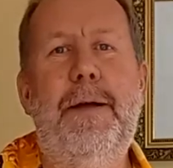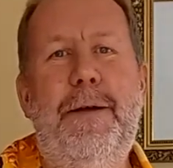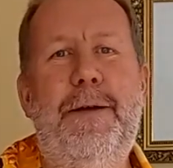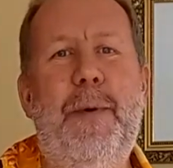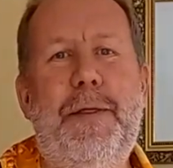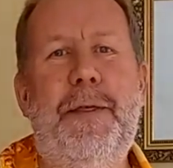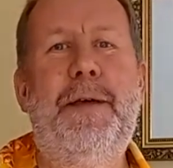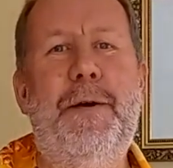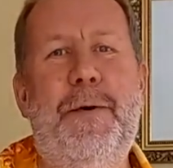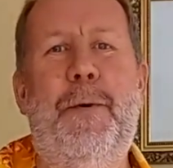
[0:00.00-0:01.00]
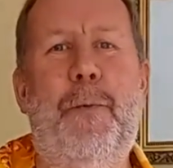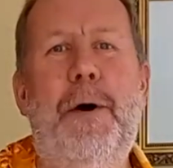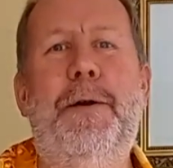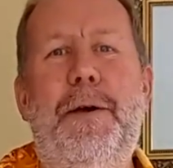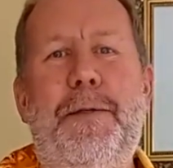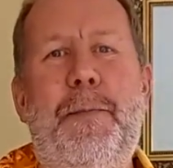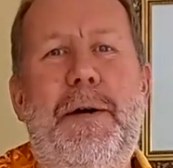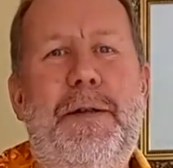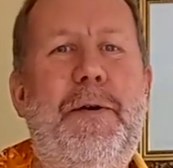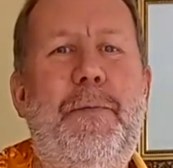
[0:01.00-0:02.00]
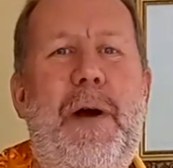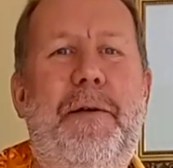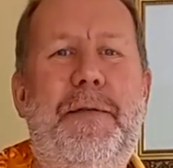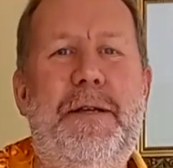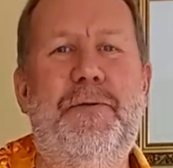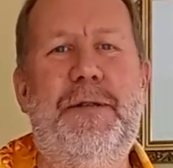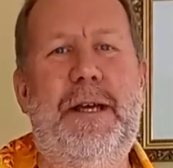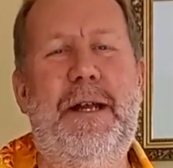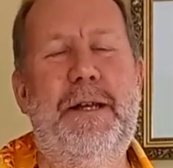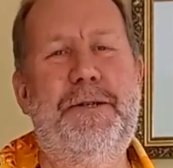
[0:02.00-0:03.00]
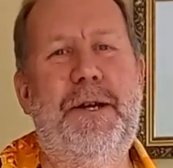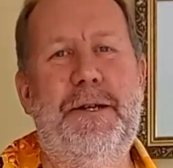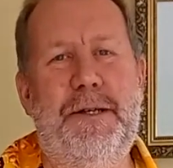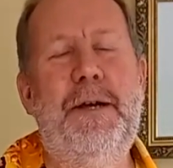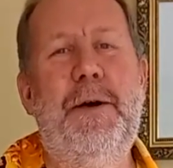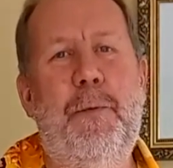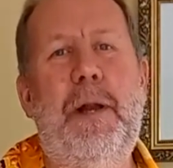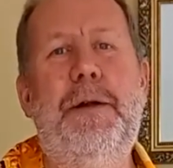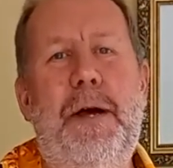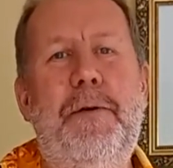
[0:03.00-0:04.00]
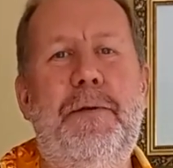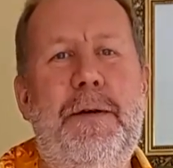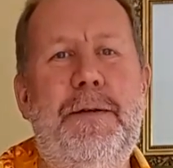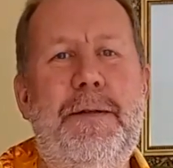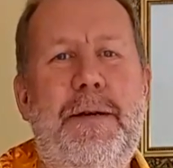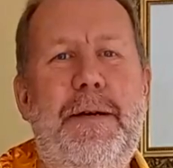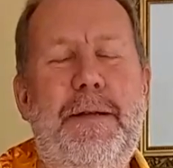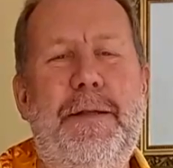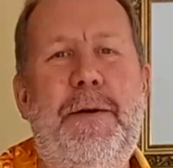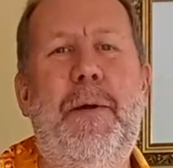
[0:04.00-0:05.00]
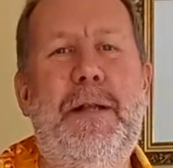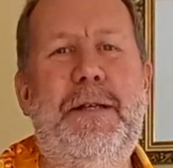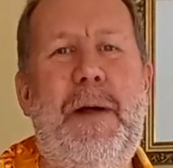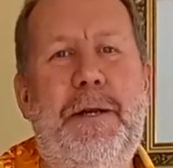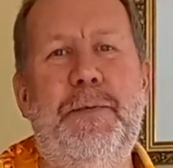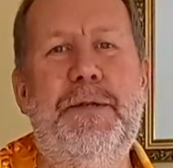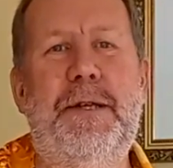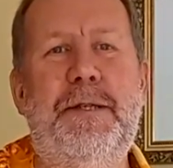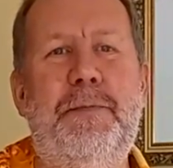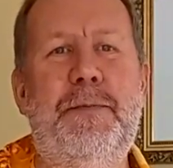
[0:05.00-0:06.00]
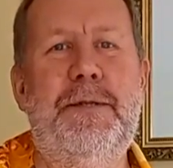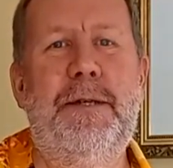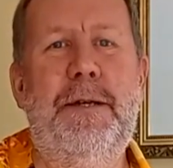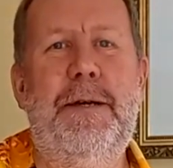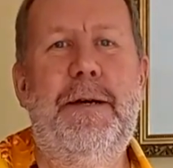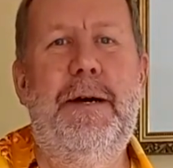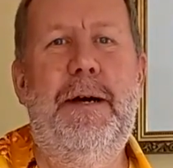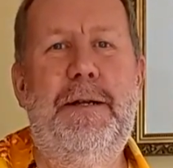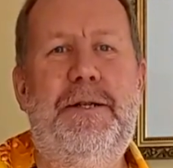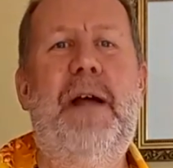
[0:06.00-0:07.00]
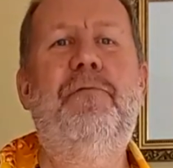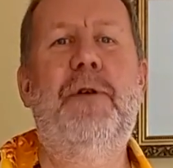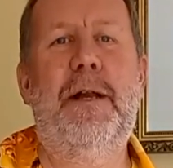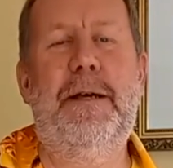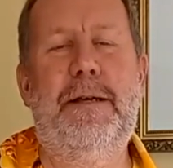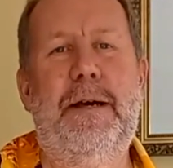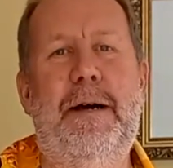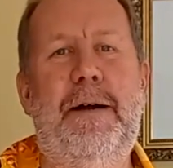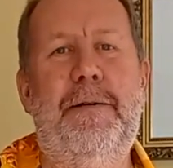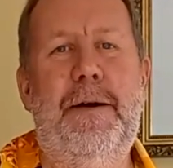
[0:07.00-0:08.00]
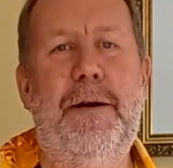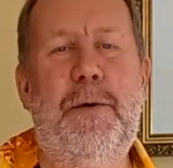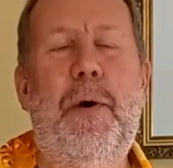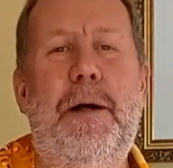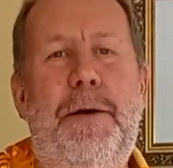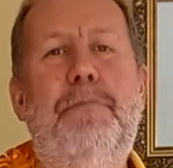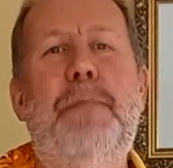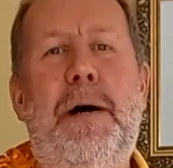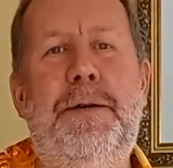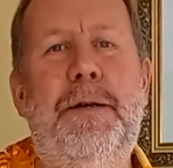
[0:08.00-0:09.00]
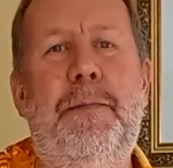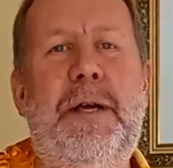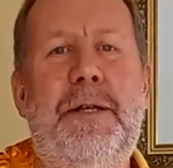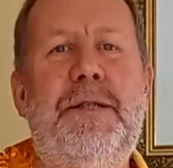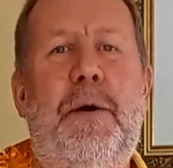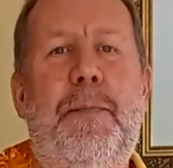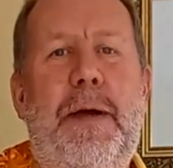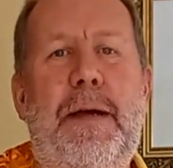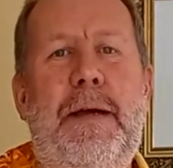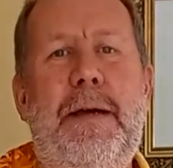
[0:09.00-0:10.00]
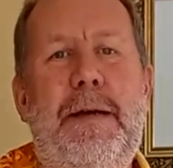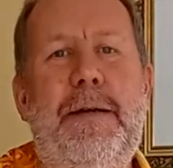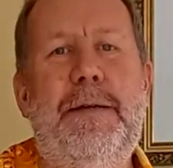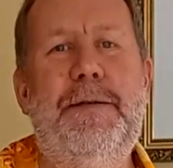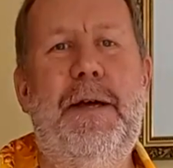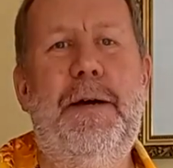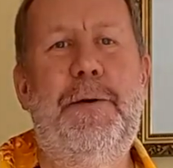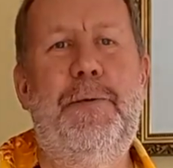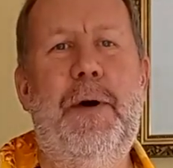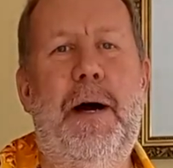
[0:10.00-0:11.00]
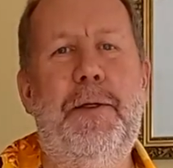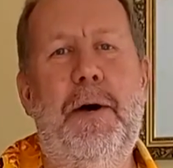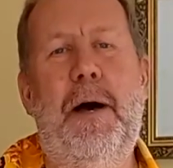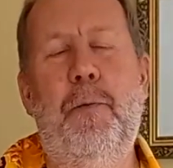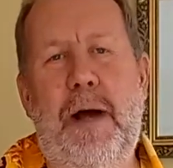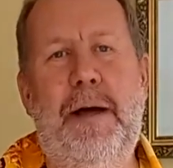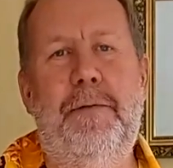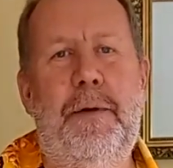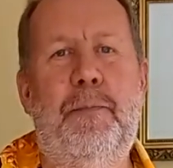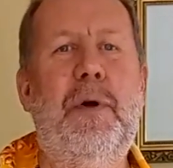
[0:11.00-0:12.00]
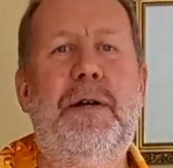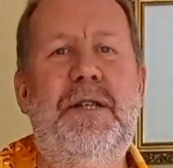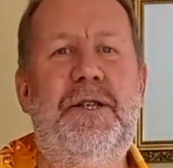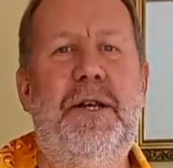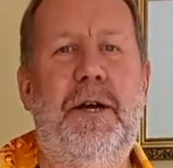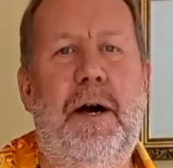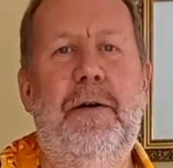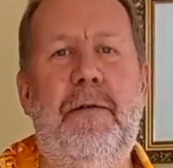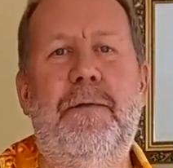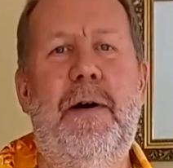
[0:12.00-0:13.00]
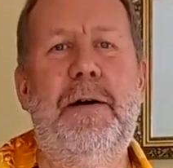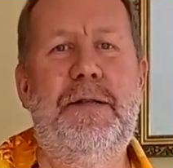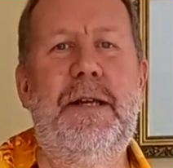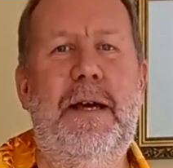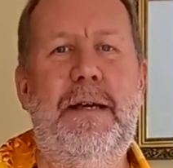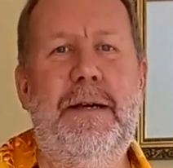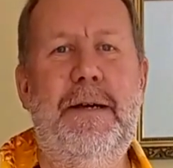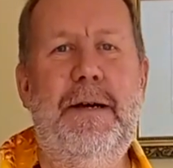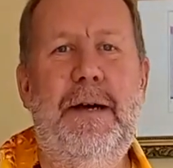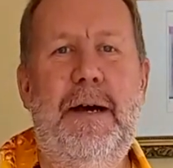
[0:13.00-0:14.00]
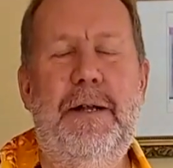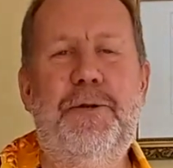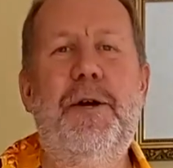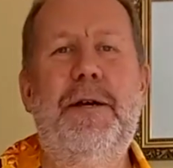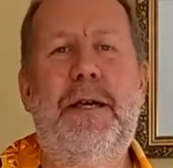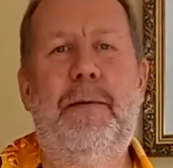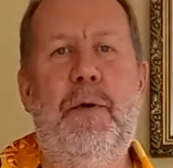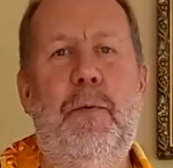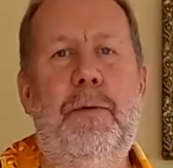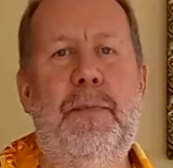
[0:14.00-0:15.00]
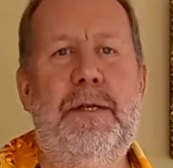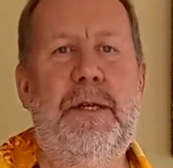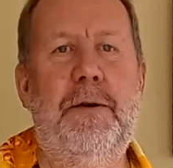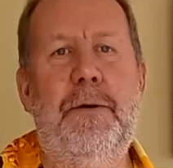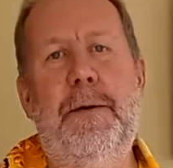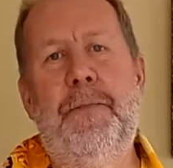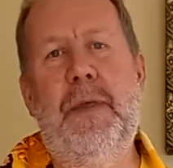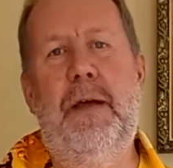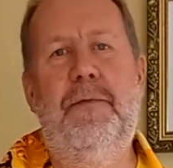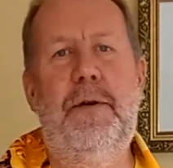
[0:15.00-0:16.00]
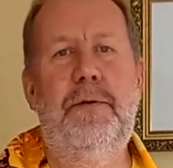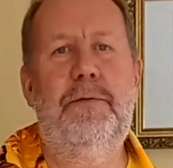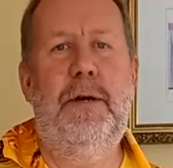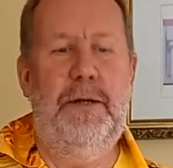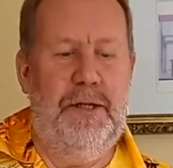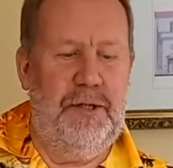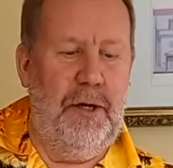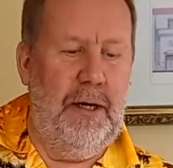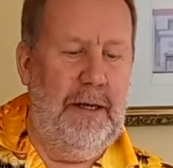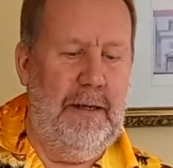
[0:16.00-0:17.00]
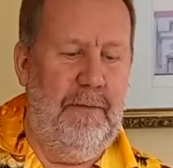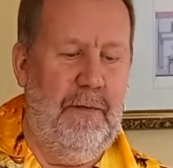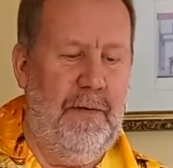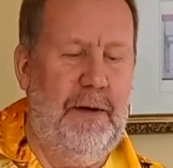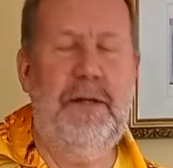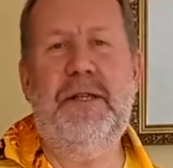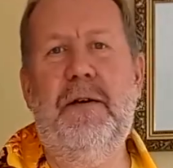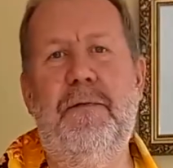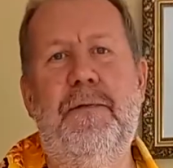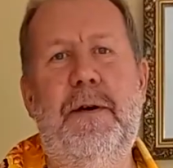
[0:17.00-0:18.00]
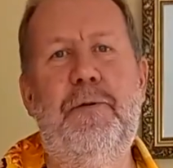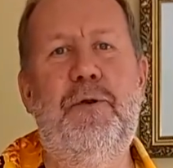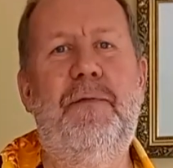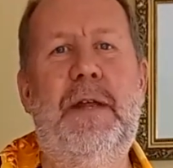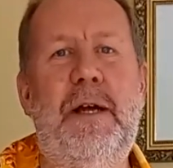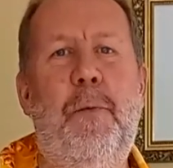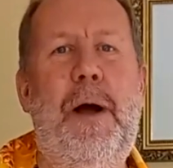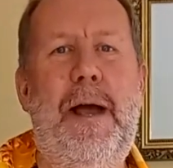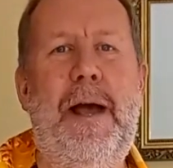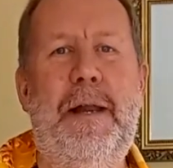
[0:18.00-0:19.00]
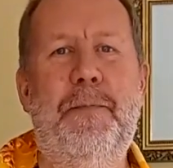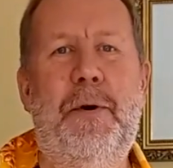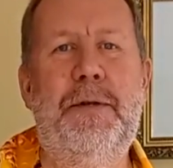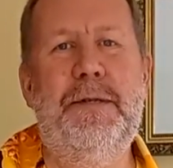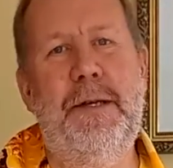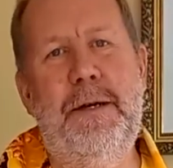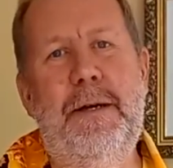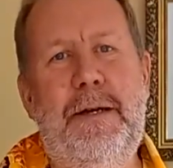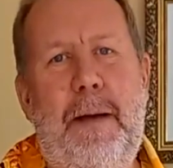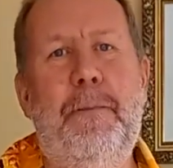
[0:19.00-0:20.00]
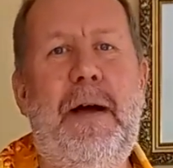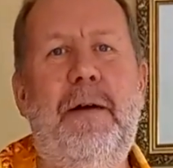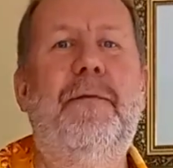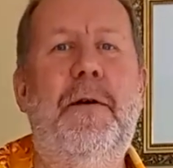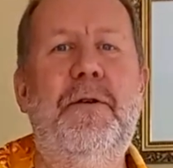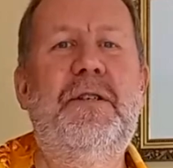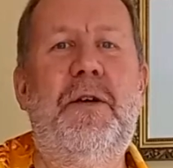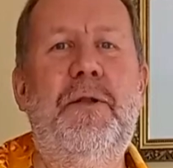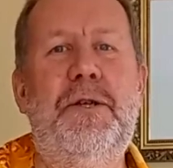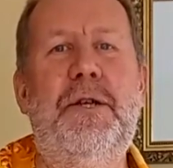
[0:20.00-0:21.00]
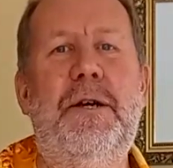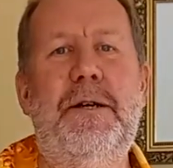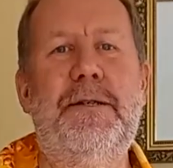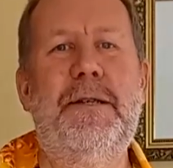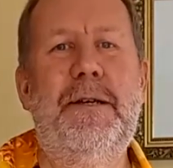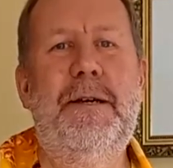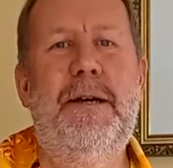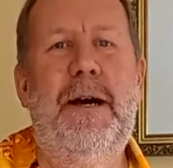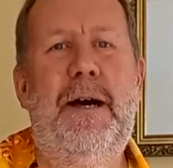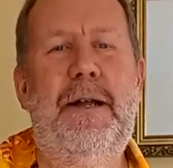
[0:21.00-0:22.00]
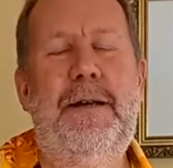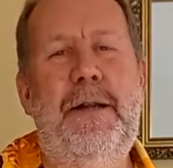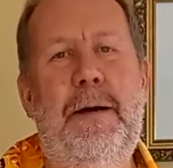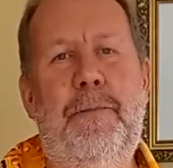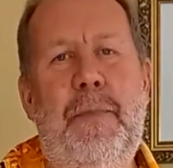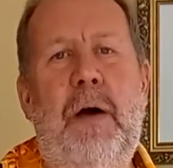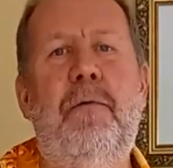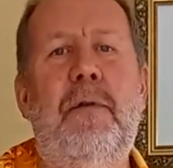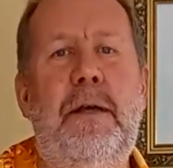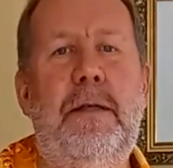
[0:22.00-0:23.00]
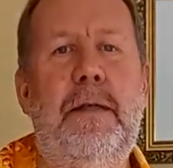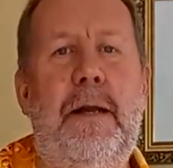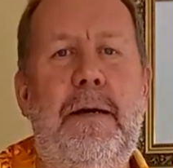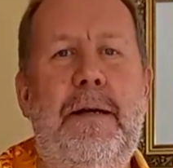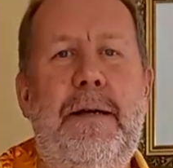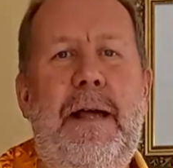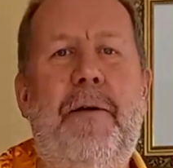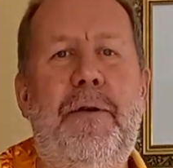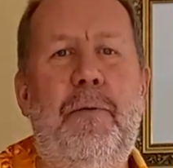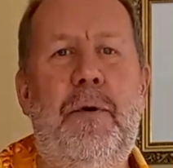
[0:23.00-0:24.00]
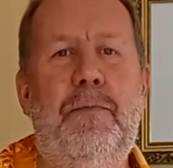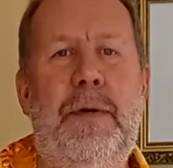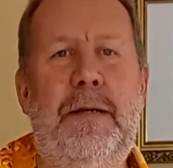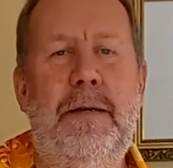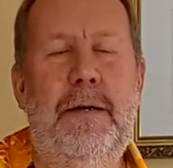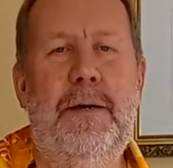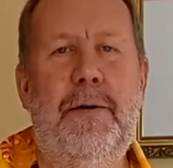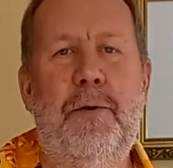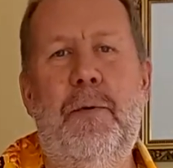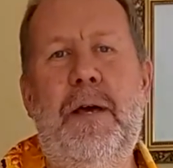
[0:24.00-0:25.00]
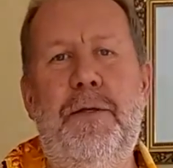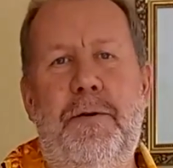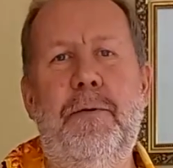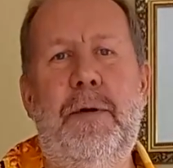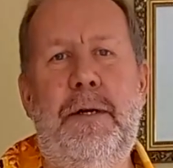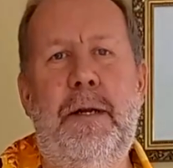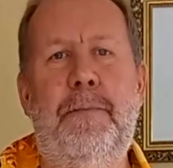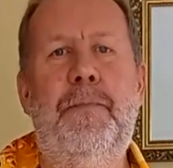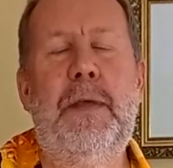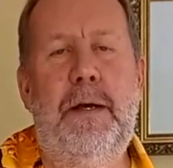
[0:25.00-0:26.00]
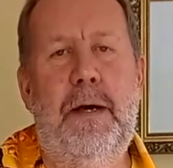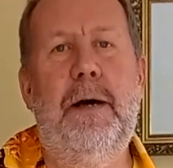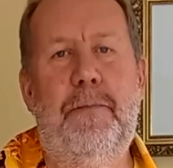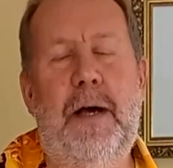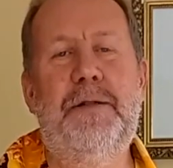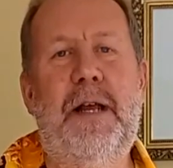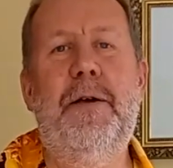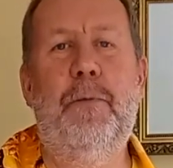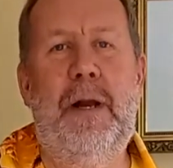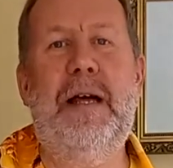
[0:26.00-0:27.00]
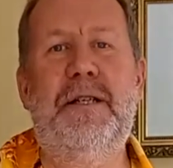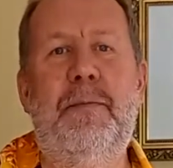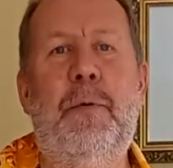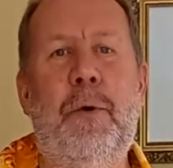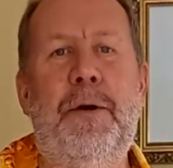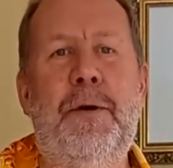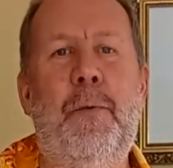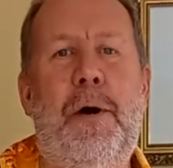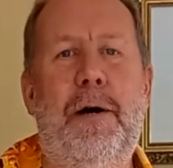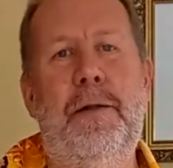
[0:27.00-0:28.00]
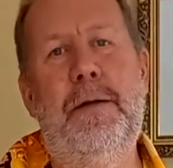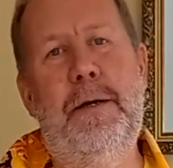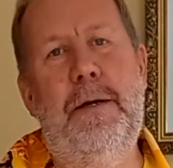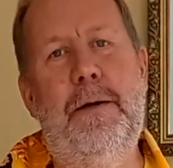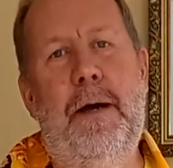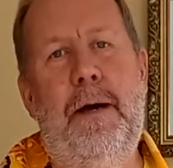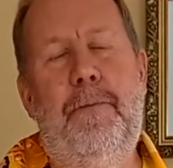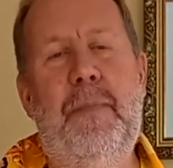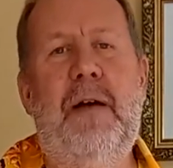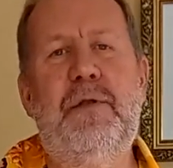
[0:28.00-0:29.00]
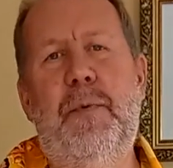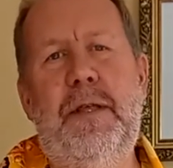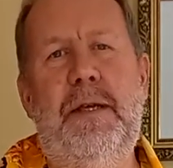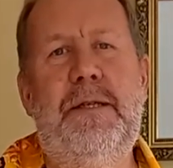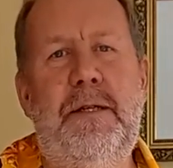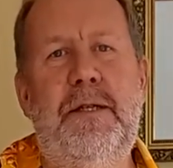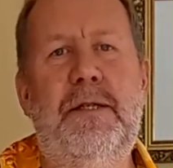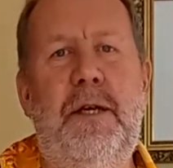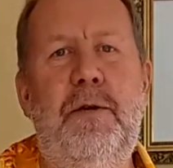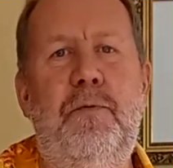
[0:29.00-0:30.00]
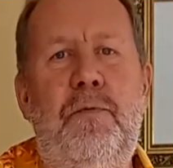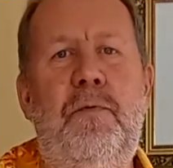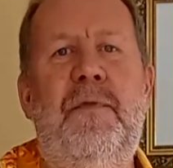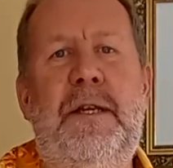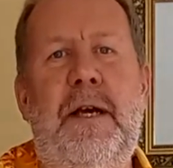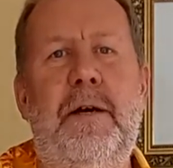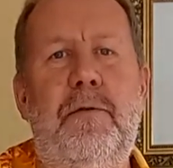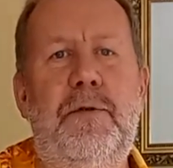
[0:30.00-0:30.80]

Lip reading: You might think, what on earth am I doing wearing this ridiculous shirt? Well, I know that the quality management systems generally are quite a mind-numbing topic, so I thought I'd wear the brightest shirt I could find today and try and keep you with me. So if you're struggling, if you find yourself drifting away at any point, get back, focus on the shirt, and hopefully then I can carry you with me all the way through. And I'll tell you, it will actually be worth your while. I've split this into two videos.